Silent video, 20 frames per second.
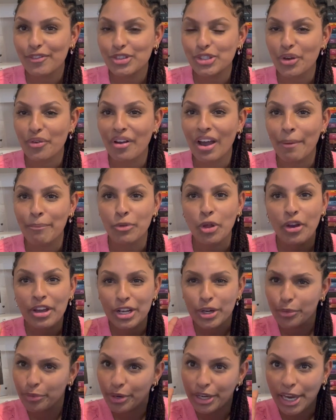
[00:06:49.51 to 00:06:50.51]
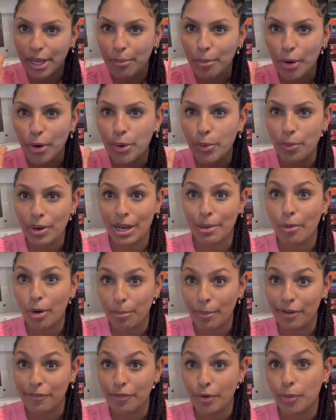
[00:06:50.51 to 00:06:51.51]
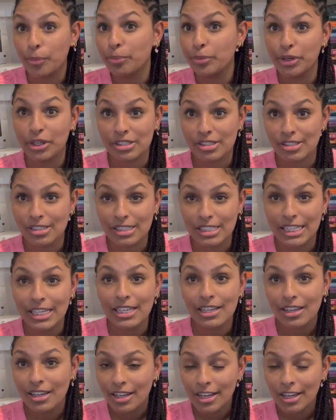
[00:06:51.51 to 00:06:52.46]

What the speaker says: so I'm not in a reading mode when I'm on my phone personally.